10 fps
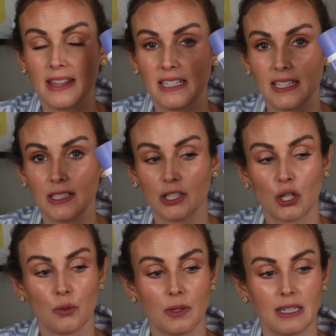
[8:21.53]
This is a
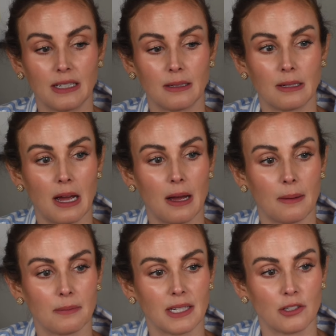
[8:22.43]
Korean
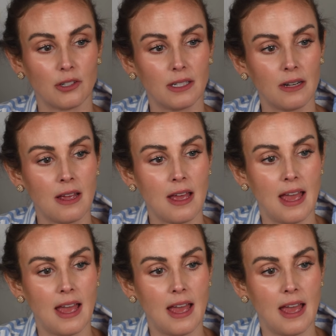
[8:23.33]
um, sunscreen